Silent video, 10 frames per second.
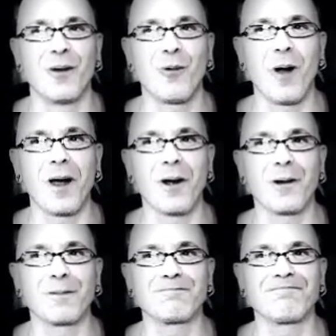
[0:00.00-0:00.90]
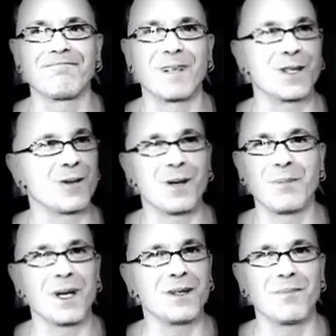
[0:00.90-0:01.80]
where, you know what I
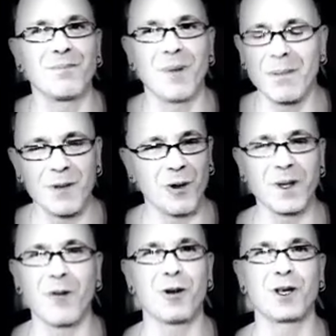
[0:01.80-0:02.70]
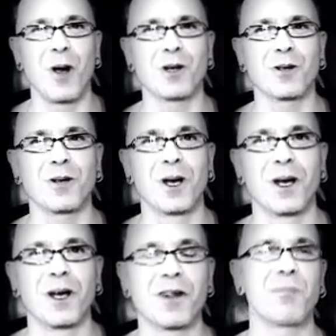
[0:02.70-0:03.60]
mean? Maybe when they were younger,
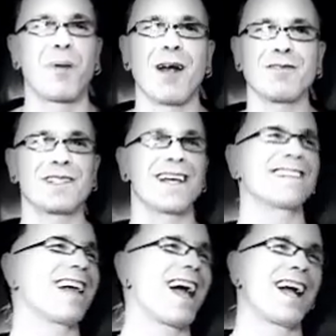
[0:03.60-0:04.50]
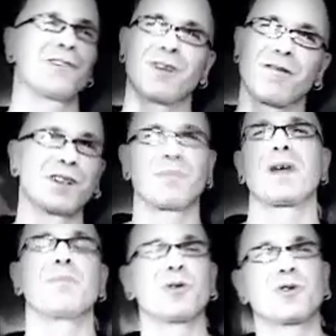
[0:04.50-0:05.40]
their parents said, nah, you're never going to
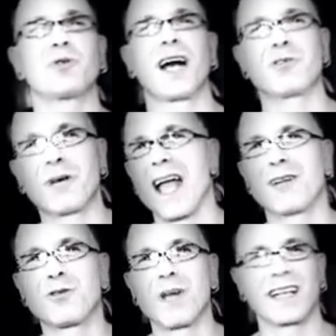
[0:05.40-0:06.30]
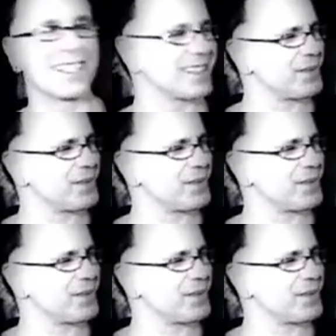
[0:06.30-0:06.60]
be able to do that. You can't do that. And it's